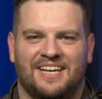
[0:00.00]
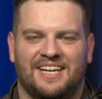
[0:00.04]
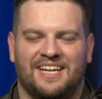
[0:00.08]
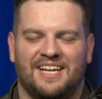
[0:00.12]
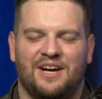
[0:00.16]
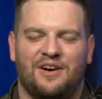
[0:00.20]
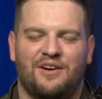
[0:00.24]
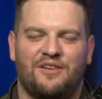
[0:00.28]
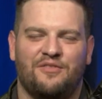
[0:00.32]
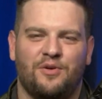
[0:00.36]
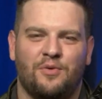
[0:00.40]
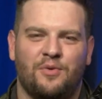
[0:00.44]

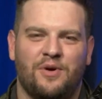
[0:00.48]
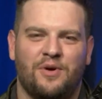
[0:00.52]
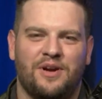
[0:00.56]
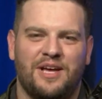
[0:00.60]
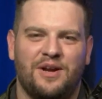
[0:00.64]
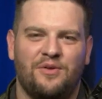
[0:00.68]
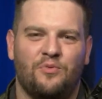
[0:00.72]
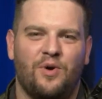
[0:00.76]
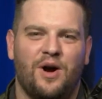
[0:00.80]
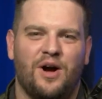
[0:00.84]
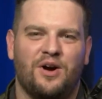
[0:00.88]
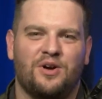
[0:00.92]
Hello, everyone,
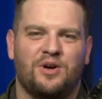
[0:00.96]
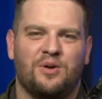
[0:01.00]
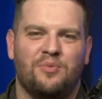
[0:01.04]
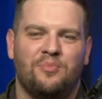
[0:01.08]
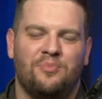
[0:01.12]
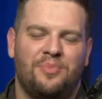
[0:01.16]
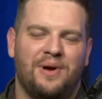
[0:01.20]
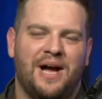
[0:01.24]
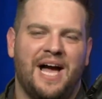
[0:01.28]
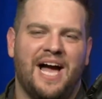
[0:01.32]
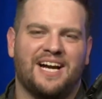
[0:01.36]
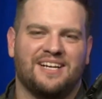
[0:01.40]
and
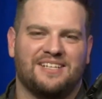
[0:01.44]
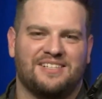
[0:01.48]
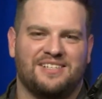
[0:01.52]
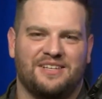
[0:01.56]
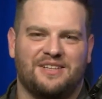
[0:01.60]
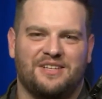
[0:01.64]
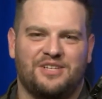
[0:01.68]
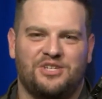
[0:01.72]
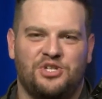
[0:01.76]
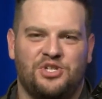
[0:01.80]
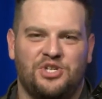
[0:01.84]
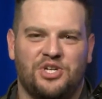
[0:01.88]
welcome back
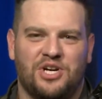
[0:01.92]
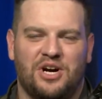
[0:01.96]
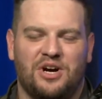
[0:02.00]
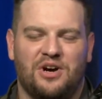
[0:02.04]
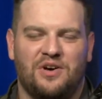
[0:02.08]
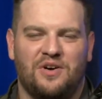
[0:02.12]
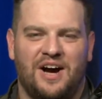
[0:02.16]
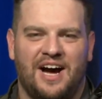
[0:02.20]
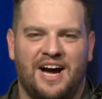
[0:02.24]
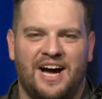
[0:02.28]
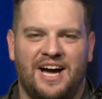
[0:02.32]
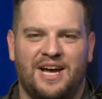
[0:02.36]
to the
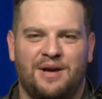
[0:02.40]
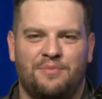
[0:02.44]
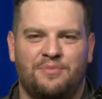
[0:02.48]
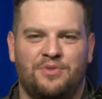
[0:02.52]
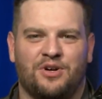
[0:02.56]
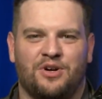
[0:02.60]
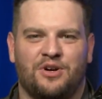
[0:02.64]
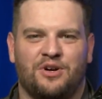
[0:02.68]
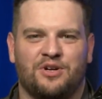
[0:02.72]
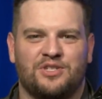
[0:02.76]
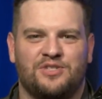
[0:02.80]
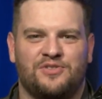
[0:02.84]
show. I am
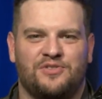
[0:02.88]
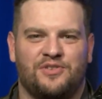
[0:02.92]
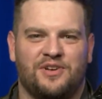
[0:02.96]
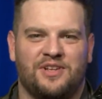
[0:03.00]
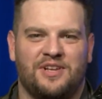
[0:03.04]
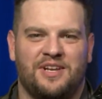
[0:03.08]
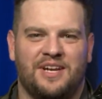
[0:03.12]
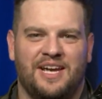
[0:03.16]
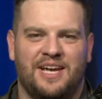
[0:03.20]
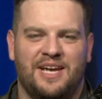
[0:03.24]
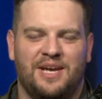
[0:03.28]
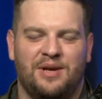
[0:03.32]
your host for
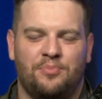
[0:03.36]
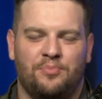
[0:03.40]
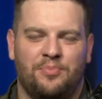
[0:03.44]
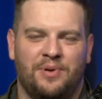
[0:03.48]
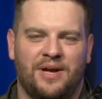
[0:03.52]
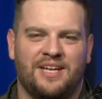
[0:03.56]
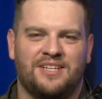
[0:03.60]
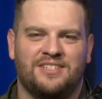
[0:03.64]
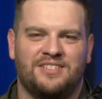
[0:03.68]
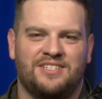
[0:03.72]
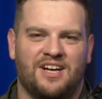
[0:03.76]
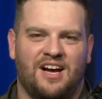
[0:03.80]
today,
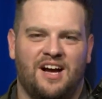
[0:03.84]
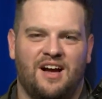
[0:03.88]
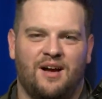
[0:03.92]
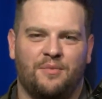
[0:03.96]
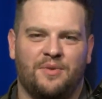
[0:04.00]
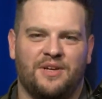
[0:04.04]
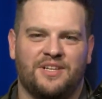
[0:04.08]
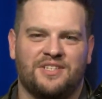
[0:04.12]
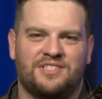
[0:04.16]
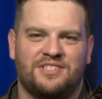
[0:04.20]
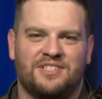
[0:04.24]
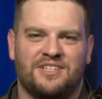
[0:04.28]
Ben
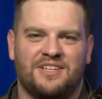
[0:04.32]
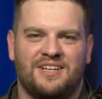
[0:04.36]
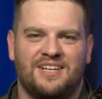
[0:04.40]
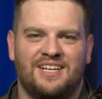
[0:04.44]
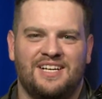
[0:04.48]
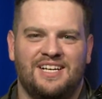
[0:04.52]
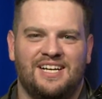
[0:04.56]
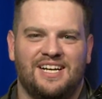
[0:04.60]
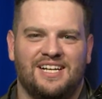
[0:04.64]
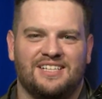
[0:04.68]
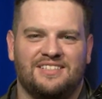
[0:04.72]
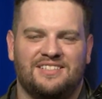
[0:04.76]
Thomas.
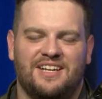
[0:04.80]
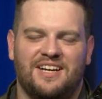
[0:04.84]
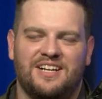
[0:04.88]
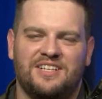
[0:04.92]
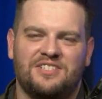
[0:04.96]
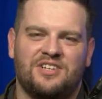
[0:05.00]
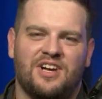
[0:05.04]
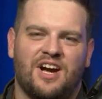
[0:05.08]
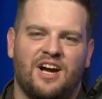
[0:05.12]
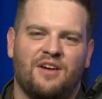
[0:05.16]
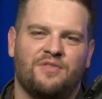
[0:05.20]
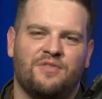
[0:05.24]

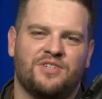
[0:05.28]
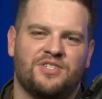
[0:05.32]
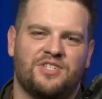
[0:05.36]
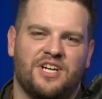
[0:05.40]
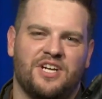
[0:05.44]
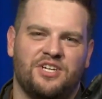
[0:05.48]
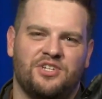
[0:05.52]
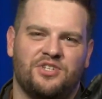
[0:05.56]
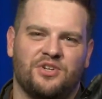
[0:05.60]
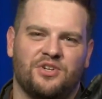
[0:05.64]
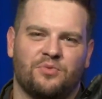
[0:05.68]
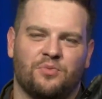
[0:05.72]
Today's
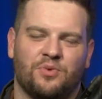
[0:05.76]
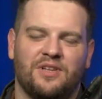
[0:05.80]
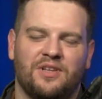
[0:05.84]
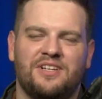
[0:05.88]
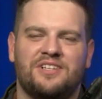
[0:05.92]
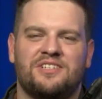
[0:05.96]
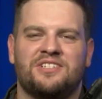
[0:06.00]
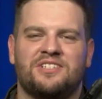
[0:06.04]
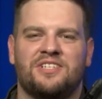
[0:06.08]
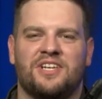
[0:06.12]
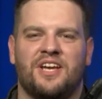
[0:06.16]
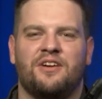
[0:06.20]
conversation
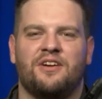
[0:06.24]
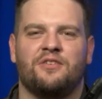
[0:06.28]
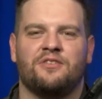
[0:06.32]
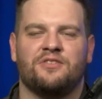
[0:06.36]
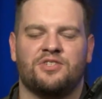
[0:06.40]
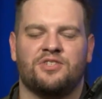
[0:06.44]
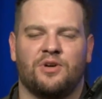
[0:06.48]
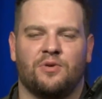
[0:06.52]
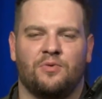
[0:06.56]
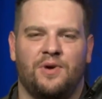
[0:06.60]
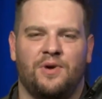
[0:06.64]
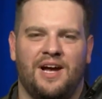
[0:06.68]
really
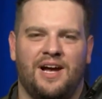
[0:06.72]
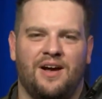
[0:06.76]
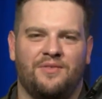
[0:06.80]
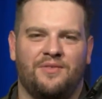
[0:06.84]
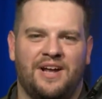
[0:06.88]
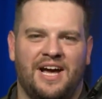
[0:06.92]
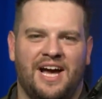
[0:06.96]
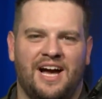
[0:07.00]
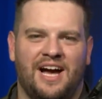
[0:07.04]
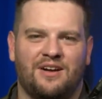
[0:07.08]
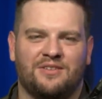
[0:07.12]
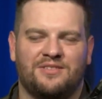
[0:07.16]
centers
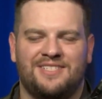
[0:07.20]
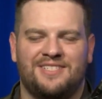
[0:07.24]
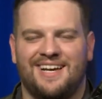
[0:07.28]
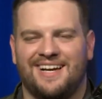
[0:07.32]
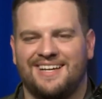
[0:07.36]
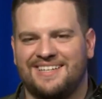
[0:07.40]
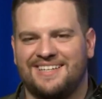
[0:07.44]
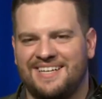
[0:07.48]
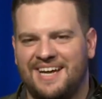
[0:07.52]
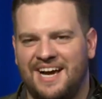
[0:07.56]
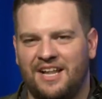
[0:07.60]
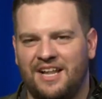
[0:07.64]
around how
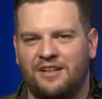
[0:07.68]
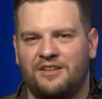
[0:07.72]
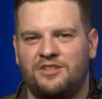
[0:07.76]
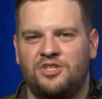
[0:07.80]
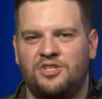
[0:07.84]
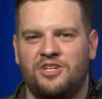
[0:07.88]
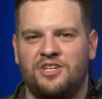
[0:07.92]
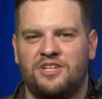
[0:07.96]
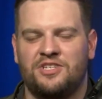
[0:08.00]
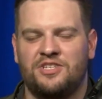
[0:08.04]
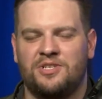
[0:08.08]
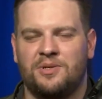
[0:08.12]

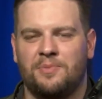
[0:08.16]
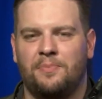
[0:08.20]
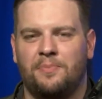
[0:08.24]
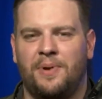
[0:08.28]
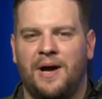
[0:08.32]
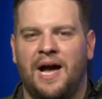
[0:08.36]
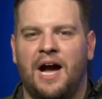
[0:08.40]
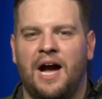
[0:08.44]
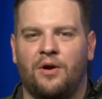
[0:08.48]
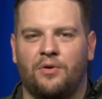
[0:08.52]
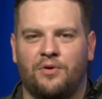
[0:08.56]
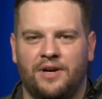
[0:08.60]
technology is
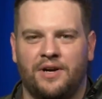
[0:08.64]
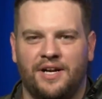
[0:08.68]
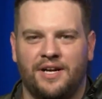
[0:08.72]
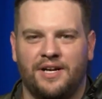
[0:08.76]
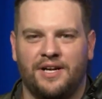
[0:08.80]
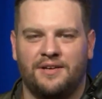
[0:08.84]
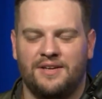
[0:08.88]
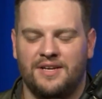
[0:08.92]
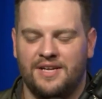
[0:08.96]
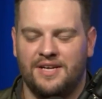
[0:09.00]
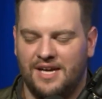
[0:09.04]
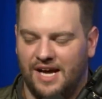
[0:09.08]

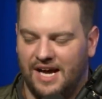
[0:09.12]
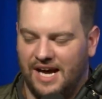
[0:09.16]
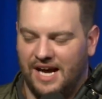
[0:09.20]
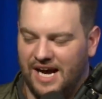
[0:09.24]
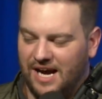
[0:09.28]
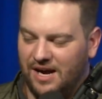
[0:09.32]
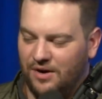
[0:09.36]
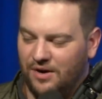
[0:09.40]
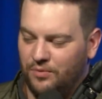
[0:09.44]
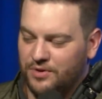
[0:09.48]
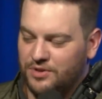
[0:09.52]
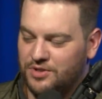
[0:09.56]
empowering
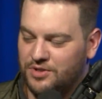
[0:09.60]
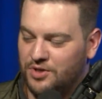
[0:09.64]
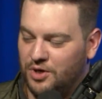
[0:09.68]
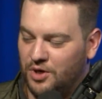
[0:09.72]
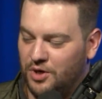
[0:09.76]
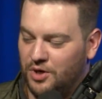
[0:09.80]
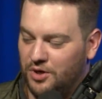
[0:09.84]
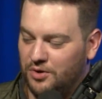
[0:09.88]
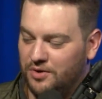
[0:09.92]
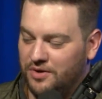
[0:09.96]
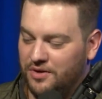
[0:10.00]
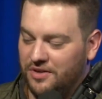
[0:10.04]
what's
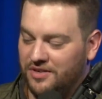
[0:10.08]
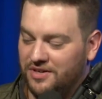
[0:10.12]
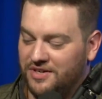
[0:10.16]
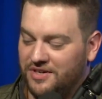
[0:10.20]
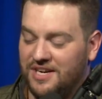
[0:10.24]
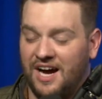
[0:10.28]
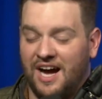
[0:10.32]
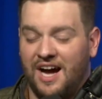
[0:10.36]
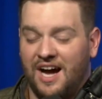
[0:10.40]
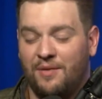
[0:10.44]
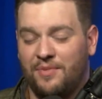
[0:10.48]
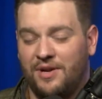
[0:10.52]
called the
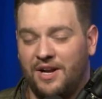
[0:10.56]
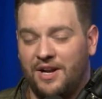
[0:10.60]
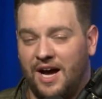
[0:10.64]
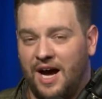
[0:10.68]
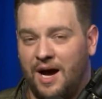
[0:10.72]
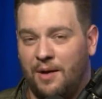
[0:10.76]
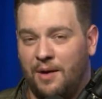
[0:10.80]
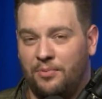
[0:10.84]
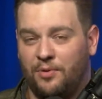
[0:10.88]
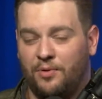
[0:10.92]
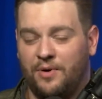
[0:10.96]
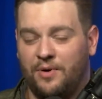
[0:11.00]
common
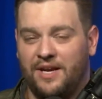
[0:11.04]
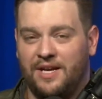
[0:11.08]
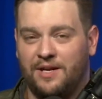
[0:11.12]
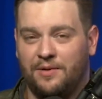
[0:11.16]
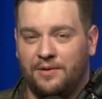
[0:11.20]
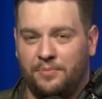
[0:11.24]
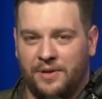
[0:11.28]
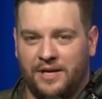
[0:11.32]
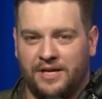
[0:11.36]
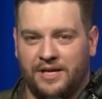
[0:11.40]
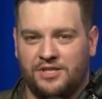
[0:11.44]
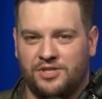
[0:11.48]

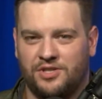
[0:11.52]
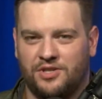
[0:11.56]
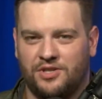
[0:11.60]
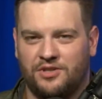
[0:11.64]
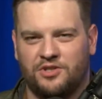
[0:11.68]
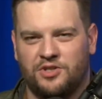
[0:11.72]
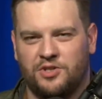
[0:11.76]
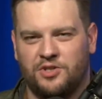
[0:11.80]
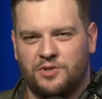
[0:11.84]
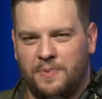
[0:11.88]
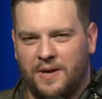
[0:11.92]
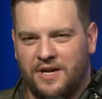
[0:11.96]
operating picture,
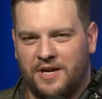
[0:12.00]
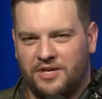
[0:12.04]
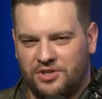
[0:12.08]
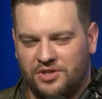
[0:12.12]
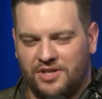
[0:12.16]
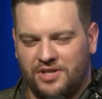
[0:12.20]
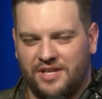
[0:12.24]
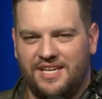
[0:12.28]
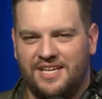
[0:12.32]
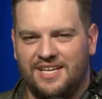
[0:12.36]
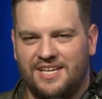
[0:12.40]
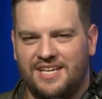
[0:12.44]

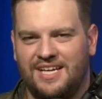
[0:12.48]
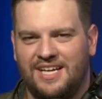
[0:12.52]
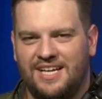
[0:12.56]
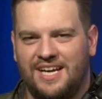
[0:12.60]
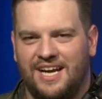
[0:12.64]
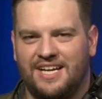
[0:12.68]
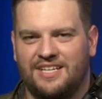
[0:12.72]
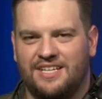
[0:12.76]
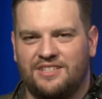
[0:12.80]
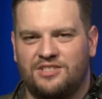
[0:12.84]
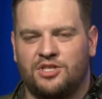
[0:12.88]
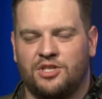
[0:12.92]
especially
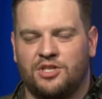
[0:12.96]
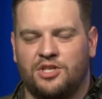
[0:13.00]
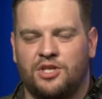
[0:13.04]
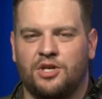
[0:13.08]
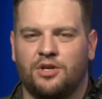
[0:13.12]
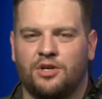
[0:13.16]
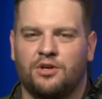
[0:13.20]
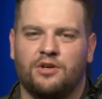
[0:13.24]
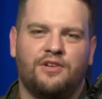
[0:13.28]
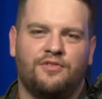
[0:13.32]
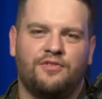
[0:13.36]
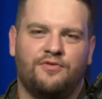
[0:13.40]
in
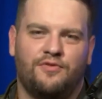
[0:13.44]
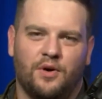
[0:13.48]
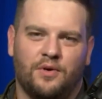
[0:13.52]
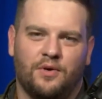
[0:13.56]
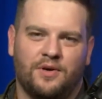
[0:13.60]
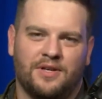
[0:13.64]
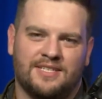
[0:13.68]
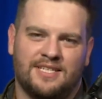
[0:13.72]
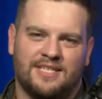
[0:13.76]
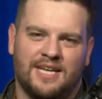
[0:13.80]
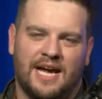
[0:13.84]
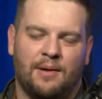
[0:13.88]

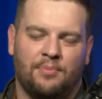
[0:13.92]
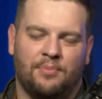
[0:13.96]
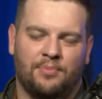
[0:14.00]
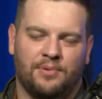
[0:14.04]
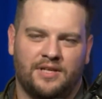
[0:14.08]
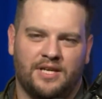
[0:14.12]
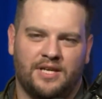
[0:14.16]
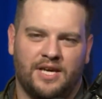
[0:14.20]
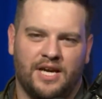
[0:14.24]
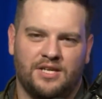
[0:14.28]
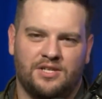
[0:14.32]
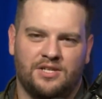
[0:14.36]
security-focused
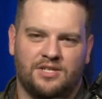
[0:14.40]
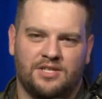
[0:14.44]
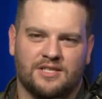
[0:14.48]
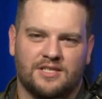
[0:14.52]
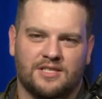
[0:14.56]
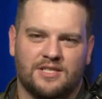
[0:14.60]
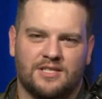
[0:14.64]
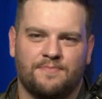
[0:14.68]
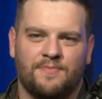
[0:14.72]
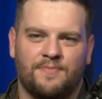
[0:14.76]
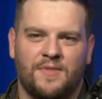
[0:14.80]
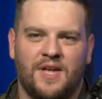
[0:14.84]

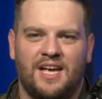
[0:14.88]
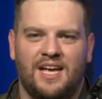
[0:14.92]
applications.